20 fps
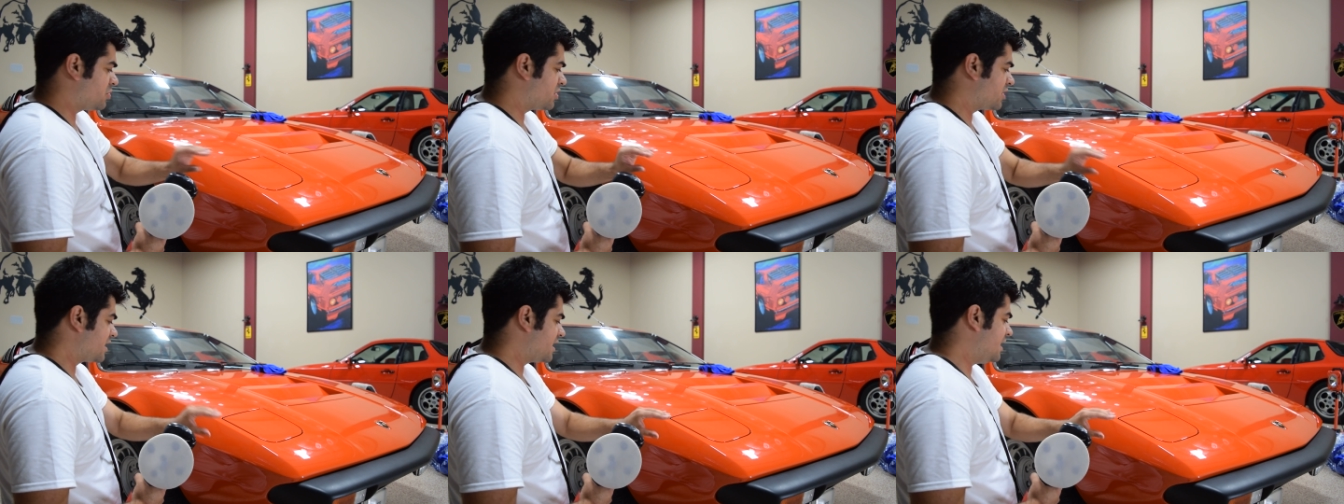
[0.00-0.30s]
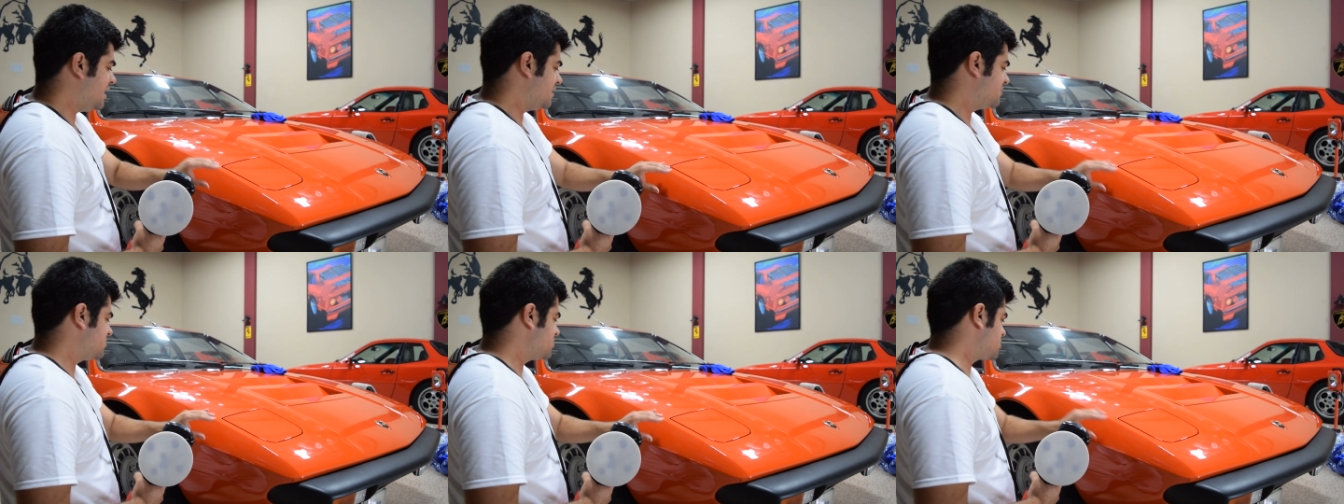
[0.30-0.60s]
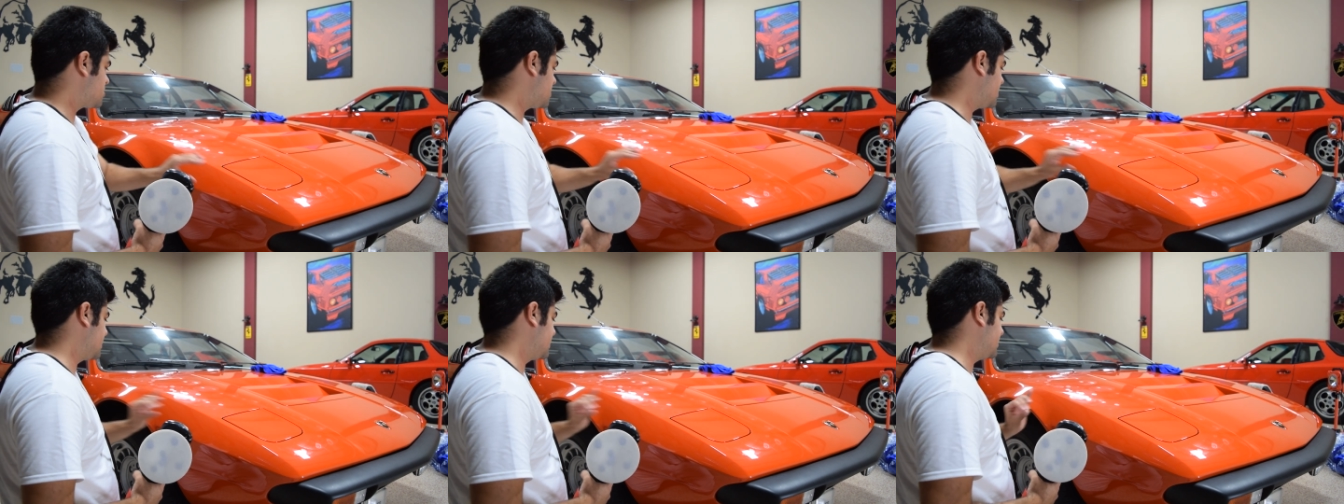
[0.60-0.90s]
more
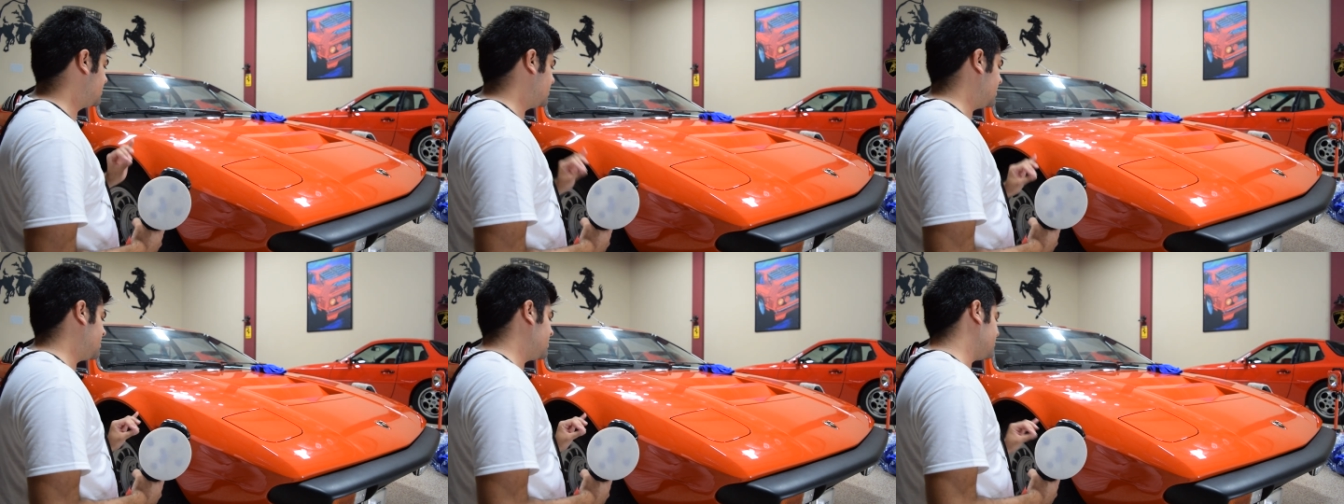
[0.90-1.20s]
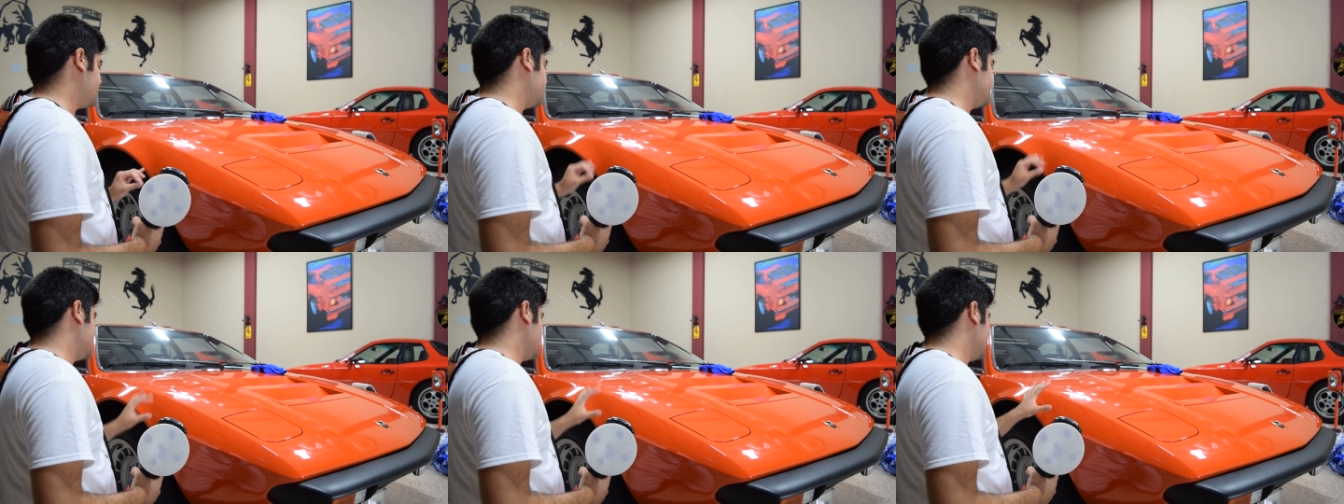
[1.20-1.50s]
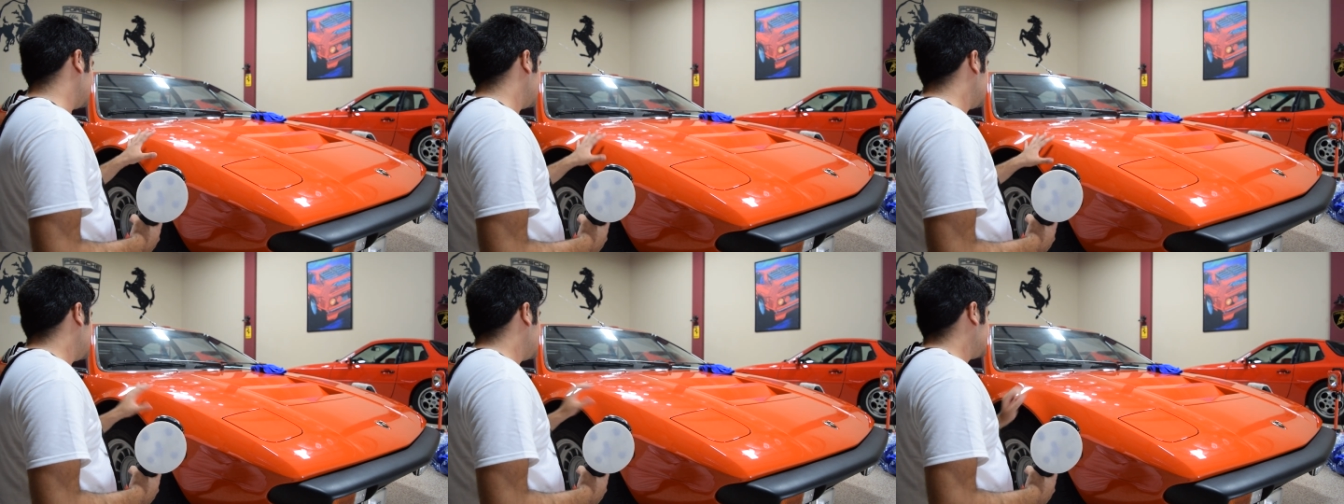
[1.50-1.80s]
concentrated
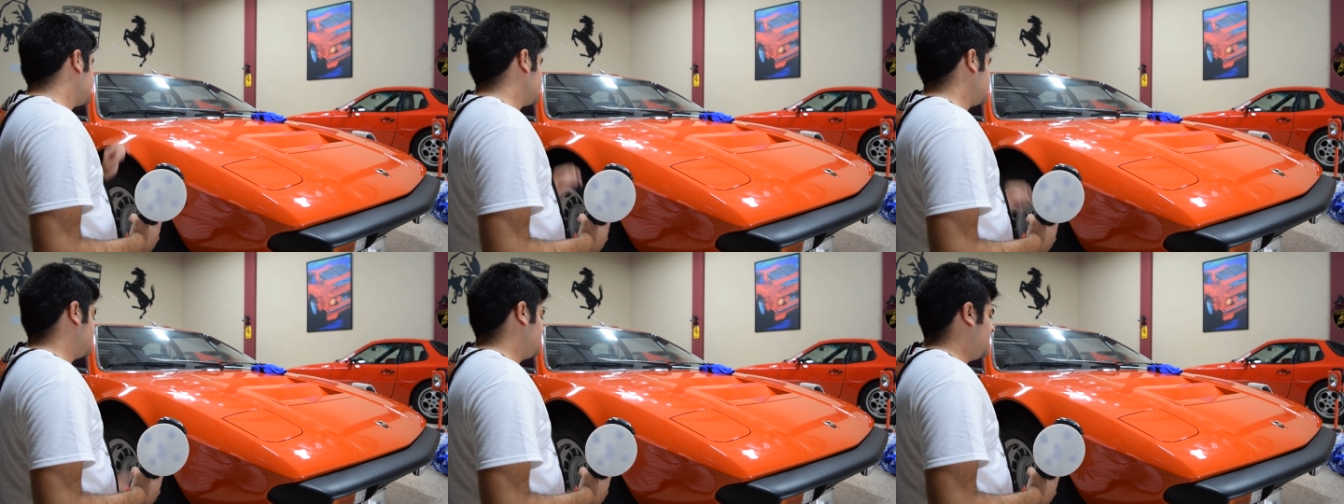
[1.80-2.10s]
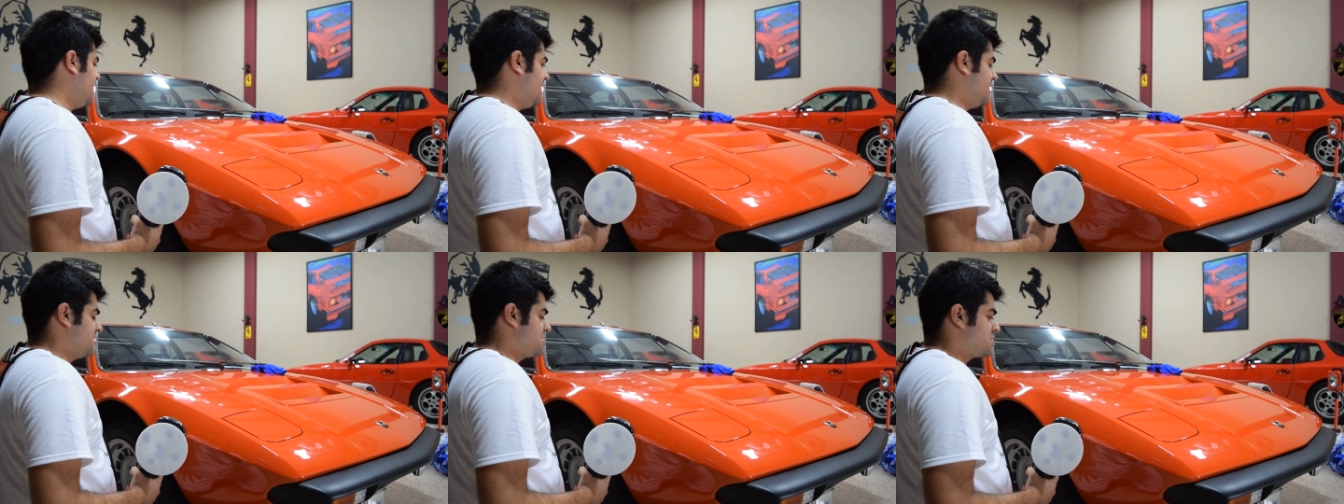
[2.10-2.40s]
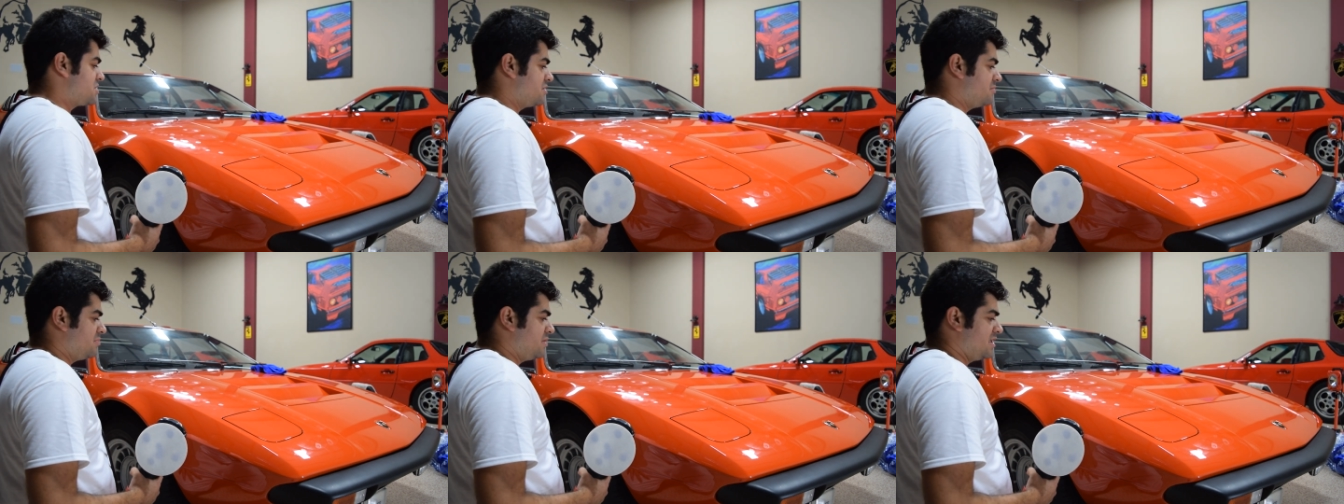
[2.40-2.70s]
area to
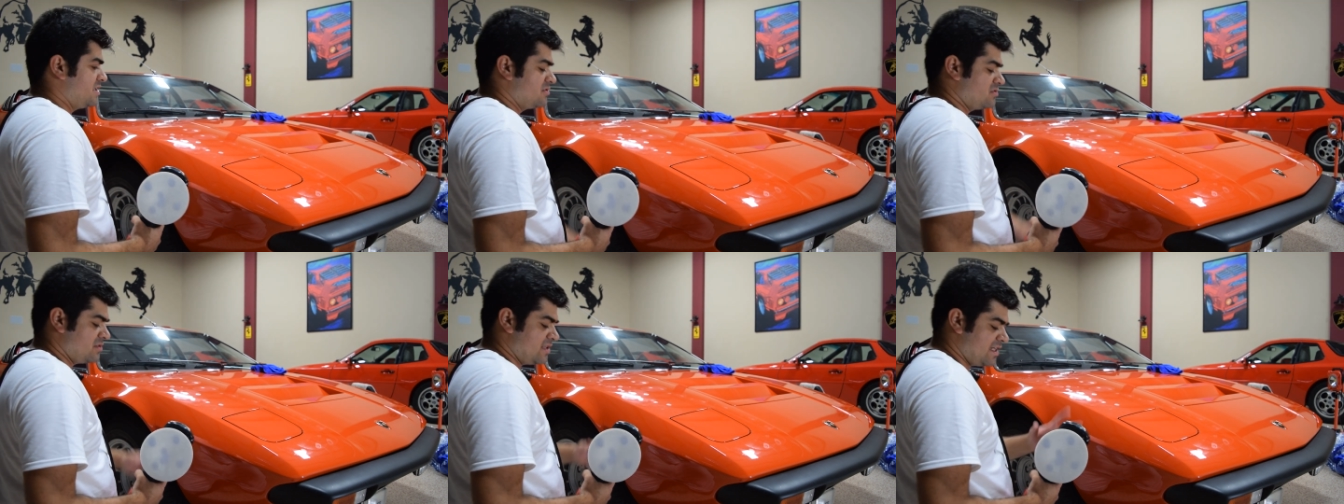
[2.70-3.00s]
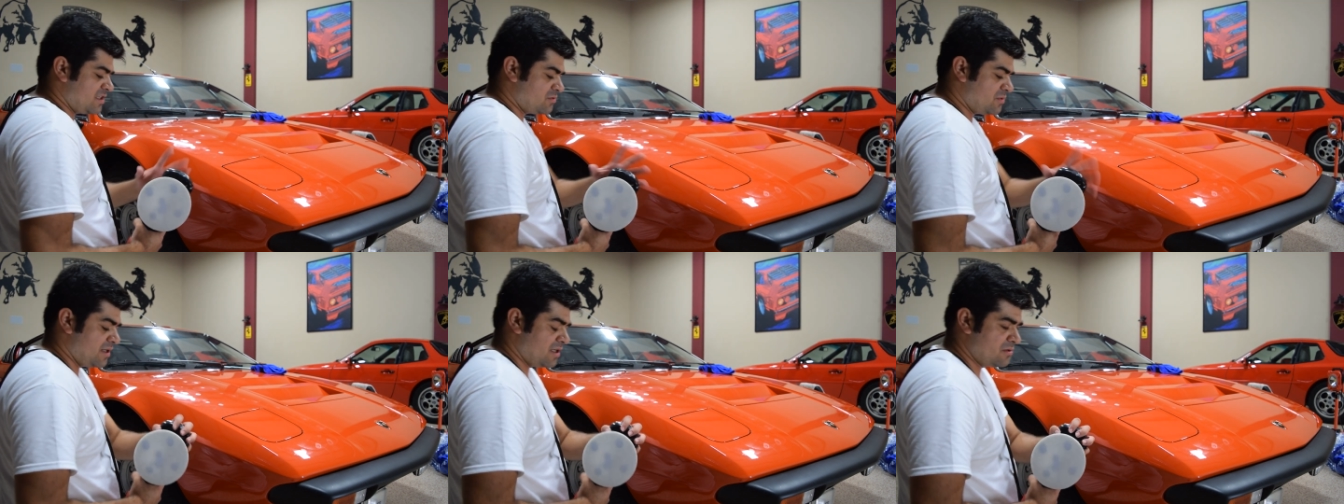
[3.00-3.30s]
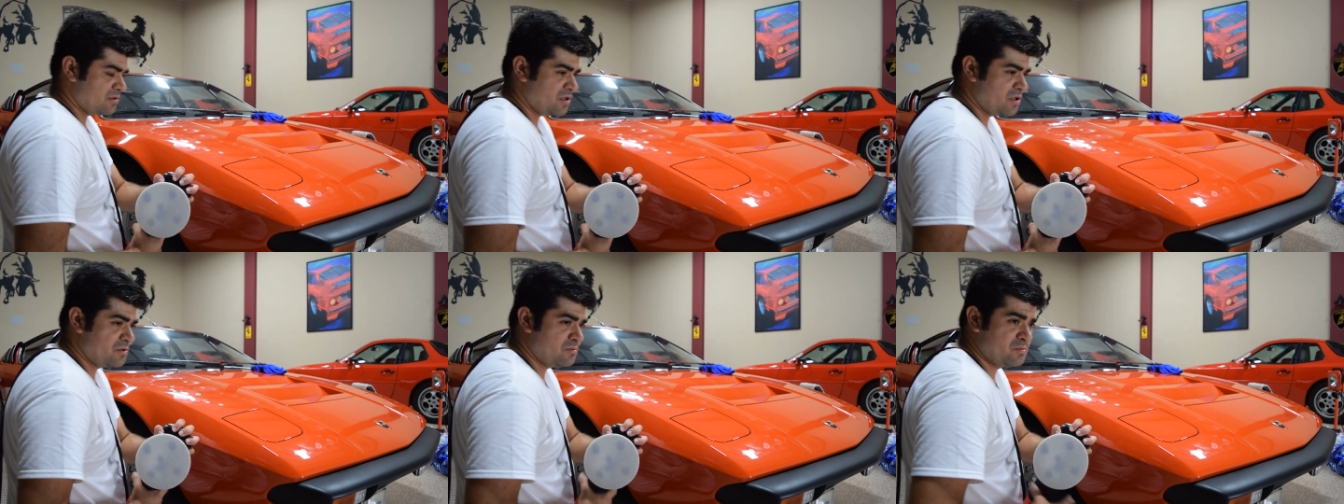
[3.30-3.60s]
polish the paint so that's why
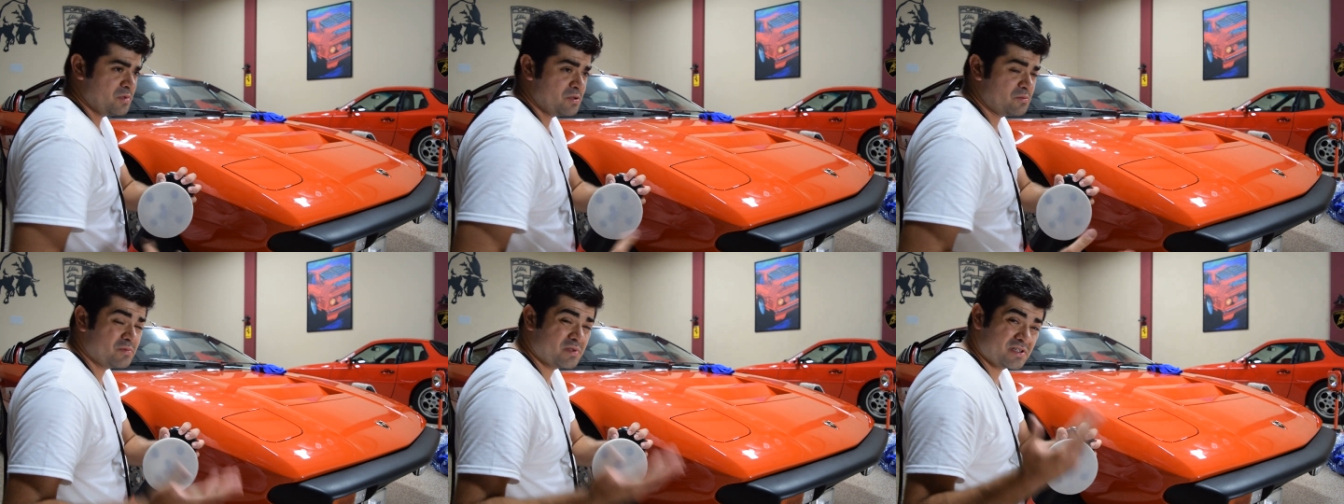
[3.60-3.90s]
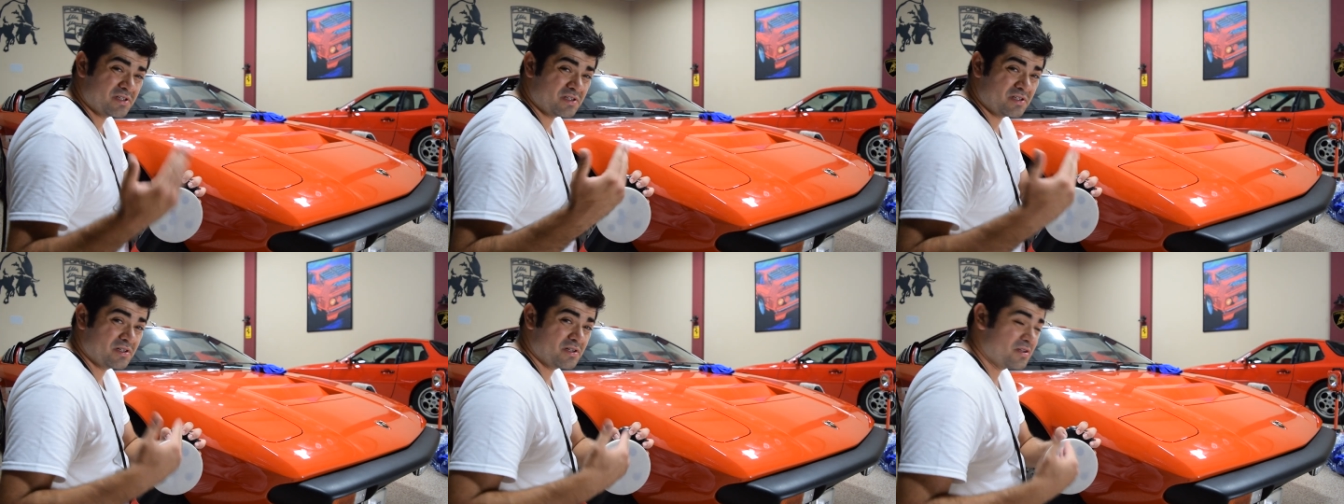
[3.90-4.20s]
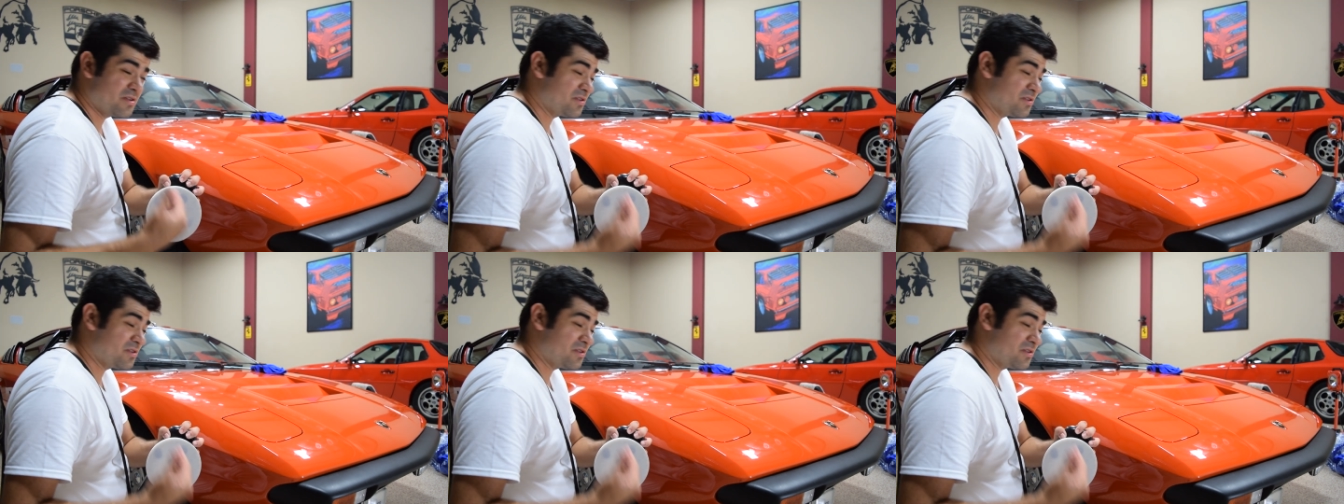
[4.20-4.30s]
I went with the